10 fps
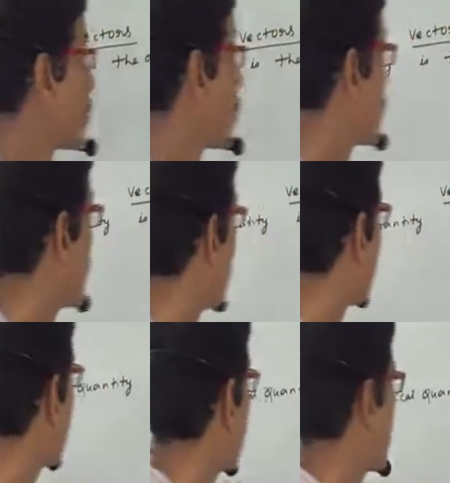so
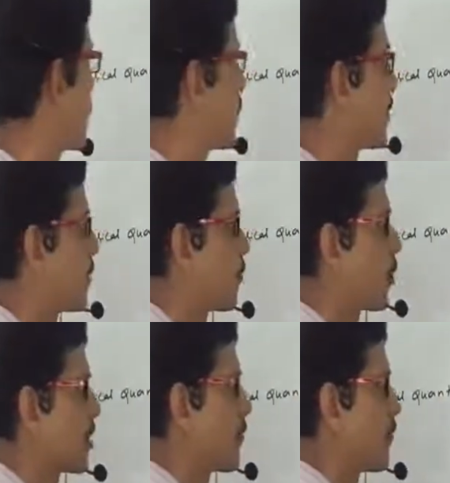this
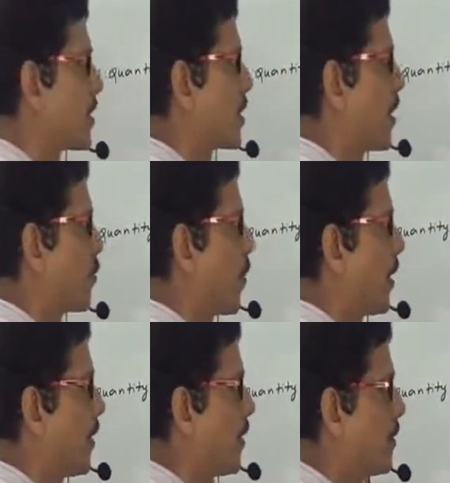what is a
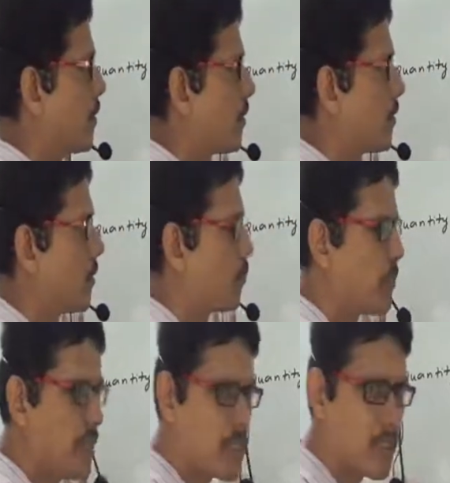physical quantity
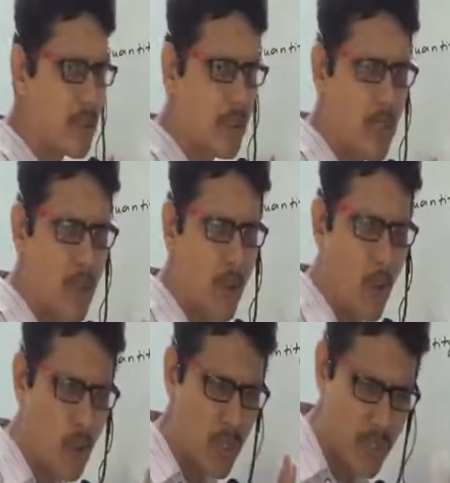means
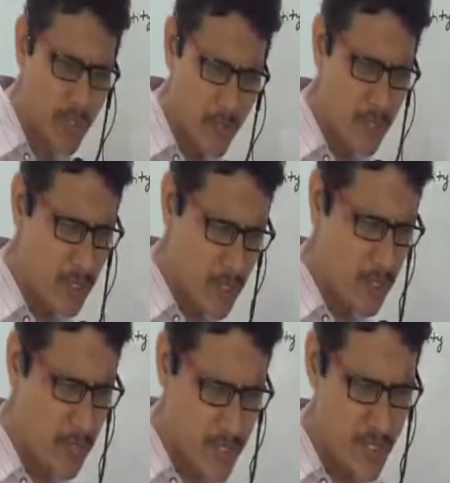only
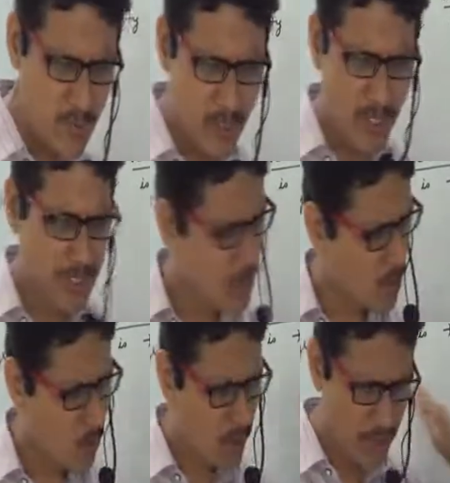in physics we
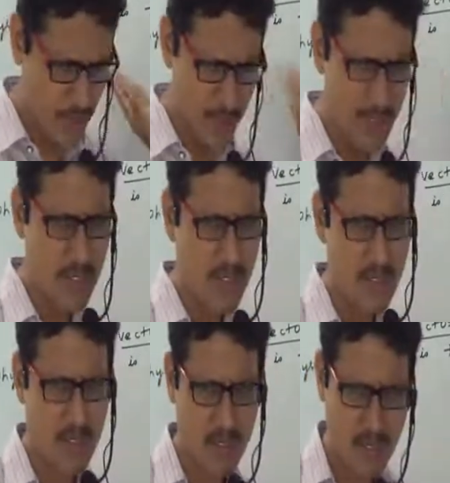consider only
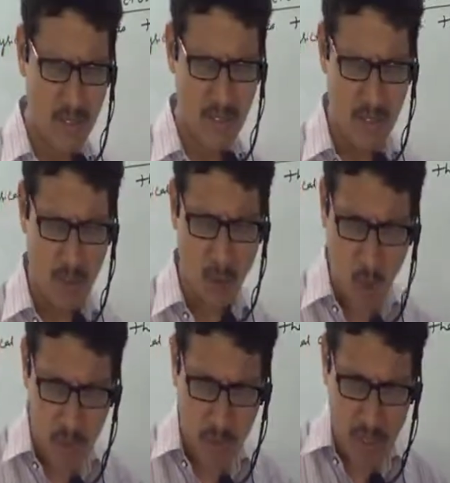these,
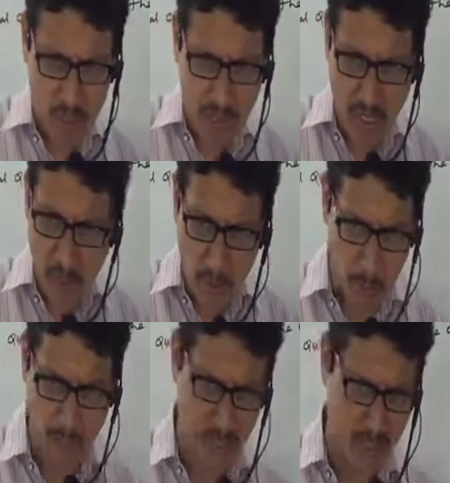not which we
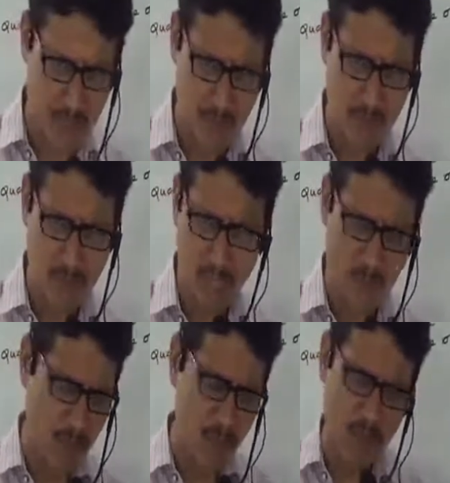cannot measure.
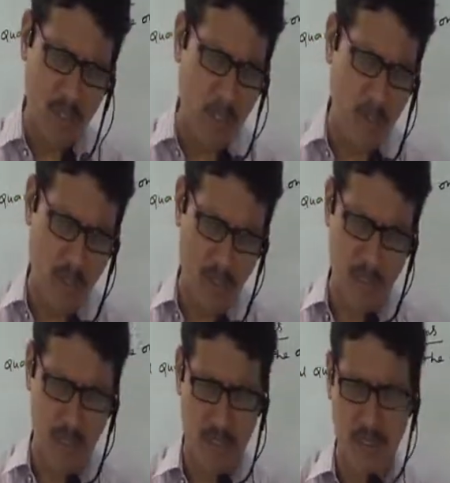That will not come
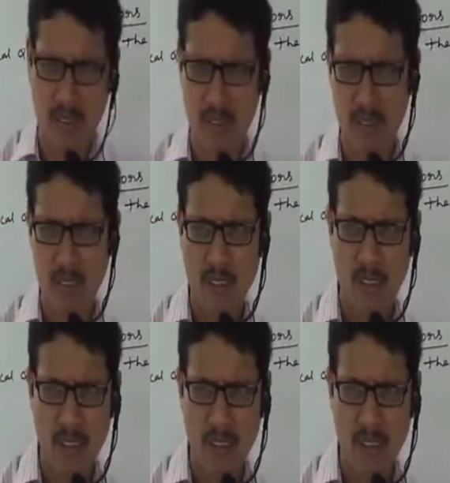under physics.